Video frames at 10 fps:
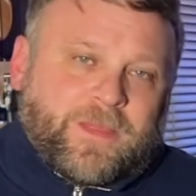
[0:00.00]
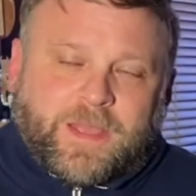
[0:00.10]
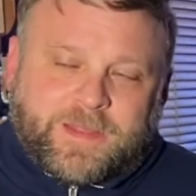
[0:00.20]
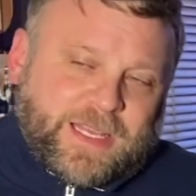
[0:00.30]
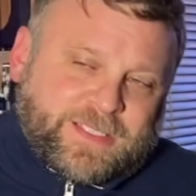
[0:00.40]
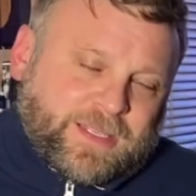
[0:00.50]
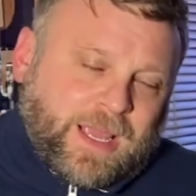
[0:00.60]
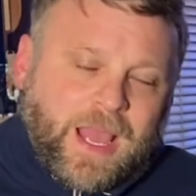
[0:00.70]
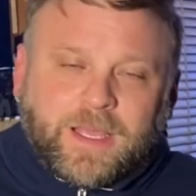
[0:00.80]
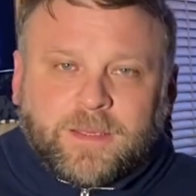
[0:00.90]
That's the
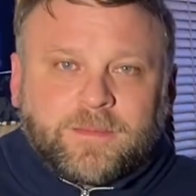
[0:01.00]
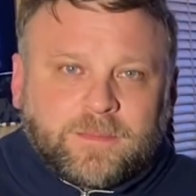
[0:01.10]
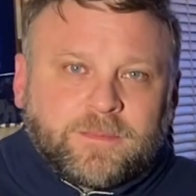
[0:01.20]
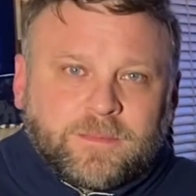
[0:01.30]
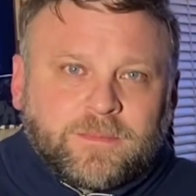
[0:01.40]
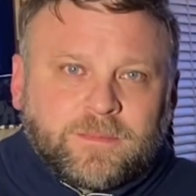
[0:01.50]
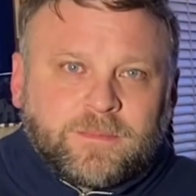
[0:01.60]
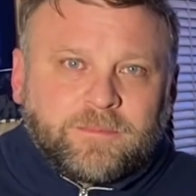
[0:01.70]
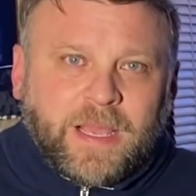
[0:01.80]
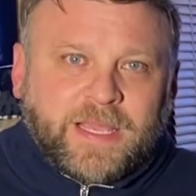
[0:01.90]
guy.
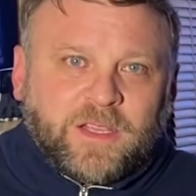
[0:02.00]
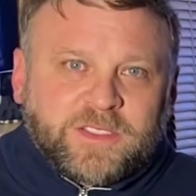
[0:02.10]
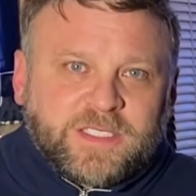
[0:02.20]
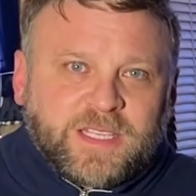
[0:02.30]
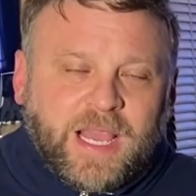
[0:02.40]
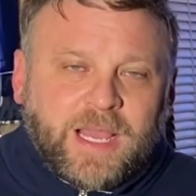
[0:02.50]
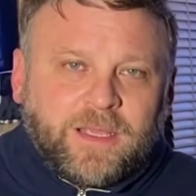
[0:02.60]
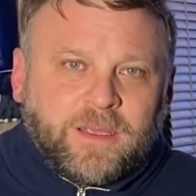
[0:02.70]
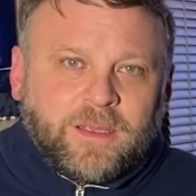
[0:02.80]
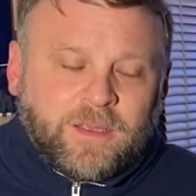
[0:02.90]
Pat Kelsey's the guy.
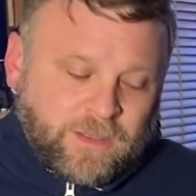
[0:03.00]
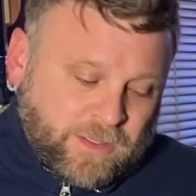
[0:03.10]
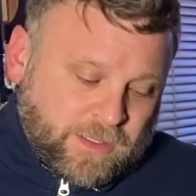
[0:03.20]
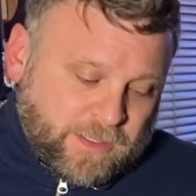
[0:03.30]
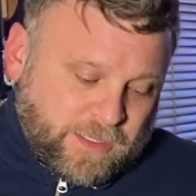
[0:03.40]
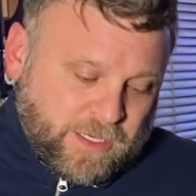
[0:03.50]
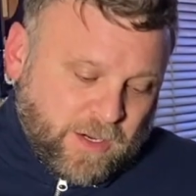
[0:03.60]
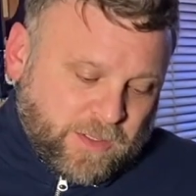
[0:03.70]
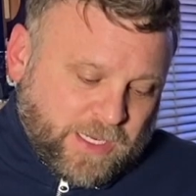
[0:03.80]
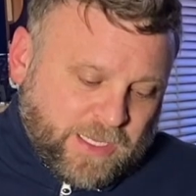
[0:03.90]

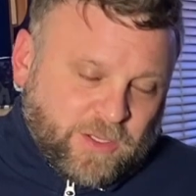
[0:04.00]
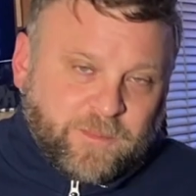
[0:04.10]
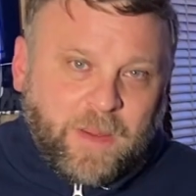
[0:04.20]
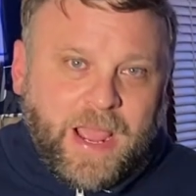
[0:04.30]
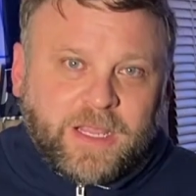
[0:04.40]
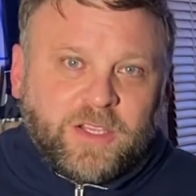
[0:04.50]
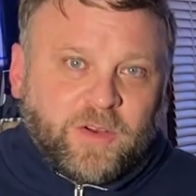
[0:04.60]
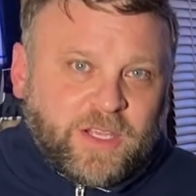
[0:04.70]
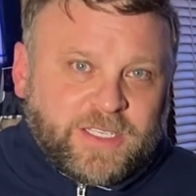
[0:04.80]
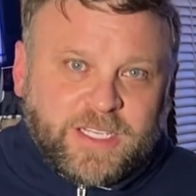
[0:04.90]
And I look back, you
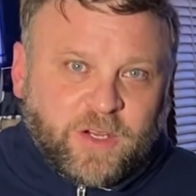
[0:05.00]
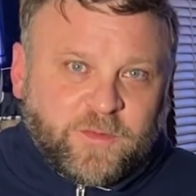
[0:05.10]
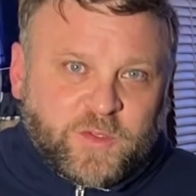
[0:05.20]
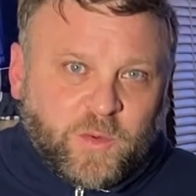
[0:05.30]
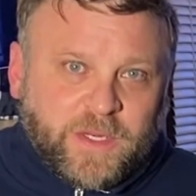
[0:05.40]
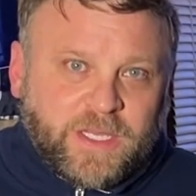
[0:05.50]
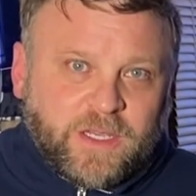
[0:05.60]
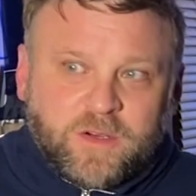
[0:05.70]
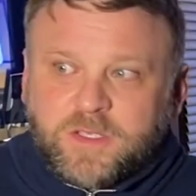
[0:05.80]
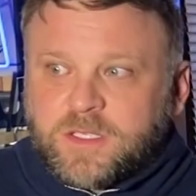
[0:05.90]
had Digger for 20
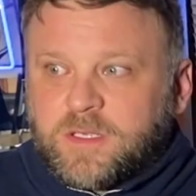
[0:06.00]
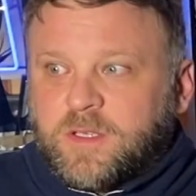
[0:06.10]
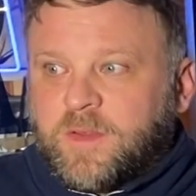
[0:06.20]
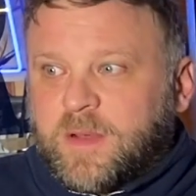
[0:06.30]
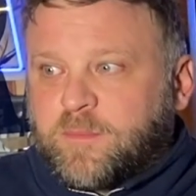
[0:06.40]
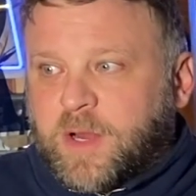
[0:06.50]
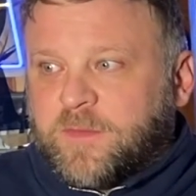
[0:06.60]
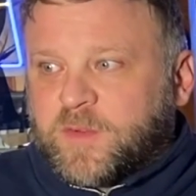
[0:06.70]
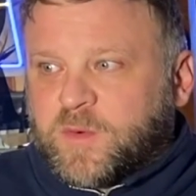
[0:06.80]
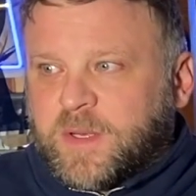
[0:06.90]
years. You've had Brey
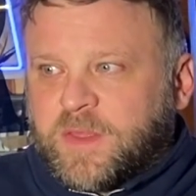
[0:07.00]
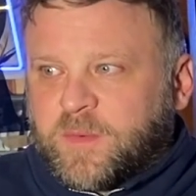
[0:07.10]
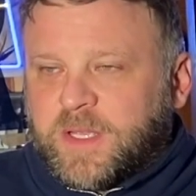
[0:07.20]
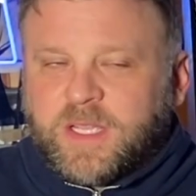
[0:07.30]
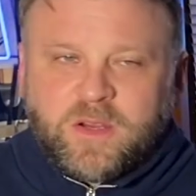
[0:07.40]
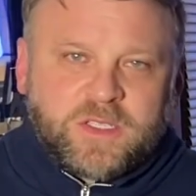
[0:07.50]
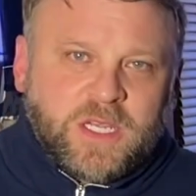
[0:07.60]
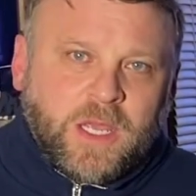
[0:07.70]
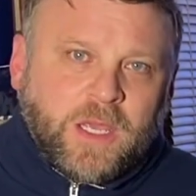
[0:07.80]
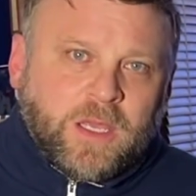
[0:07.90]
for 23 years.
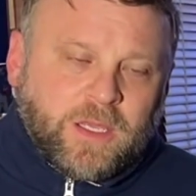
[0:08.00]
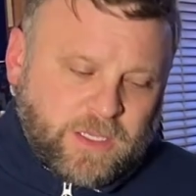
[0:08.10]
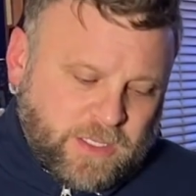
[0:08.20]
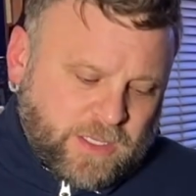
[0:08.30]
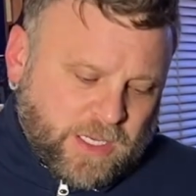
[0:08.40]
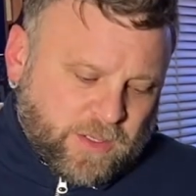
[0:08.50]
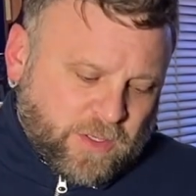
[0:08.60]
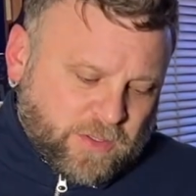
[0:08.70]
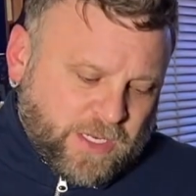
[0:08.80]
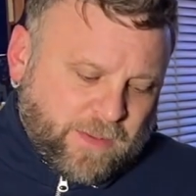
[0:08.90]
In there,
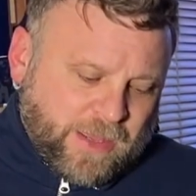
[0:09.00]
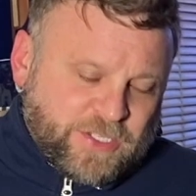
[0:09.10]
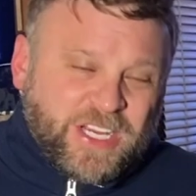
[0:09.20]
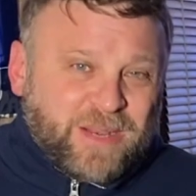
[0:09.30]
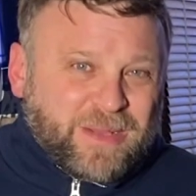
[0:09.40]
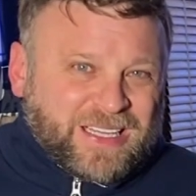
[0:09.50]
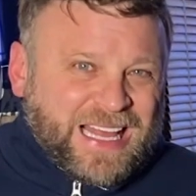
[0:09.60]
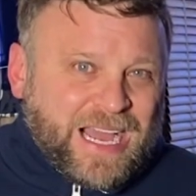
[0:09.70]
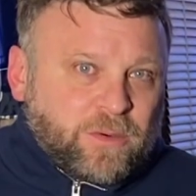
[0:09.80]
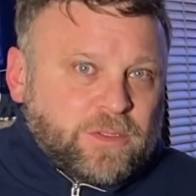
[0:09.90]
Notre Dame had John
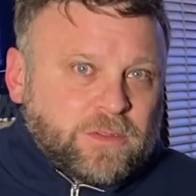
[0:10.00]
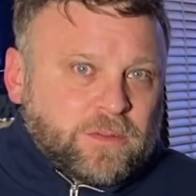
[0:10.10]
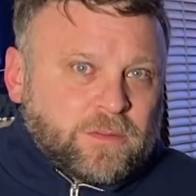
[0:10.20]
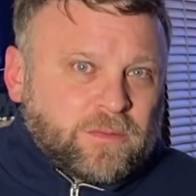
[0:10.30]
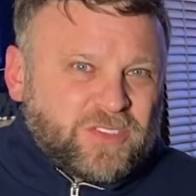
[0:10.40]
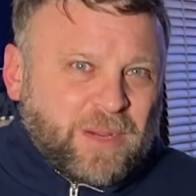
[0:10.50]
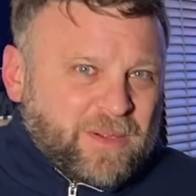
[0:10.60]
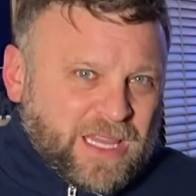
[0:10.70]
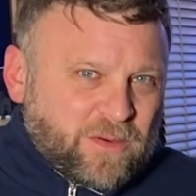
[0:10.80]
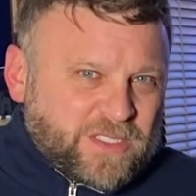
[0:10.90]
McLeod. John
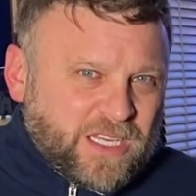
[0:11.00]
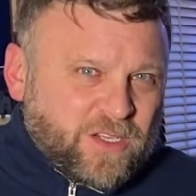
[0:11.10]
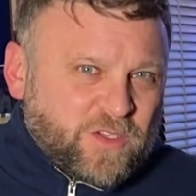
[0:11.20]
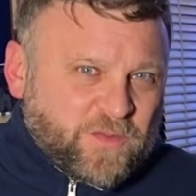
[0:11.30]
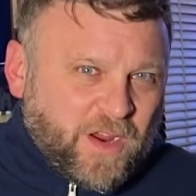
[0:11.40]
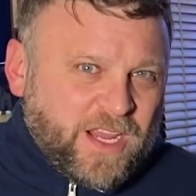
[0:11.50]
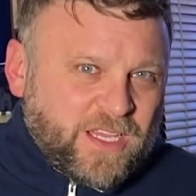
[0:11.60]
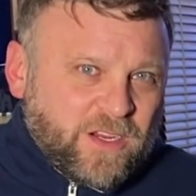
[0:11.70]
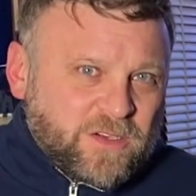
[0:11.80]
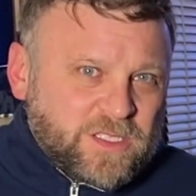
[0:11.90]
McLeod was the head coach for 8
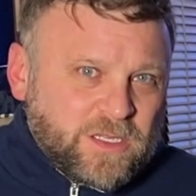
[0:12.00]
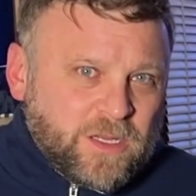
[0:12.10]
years.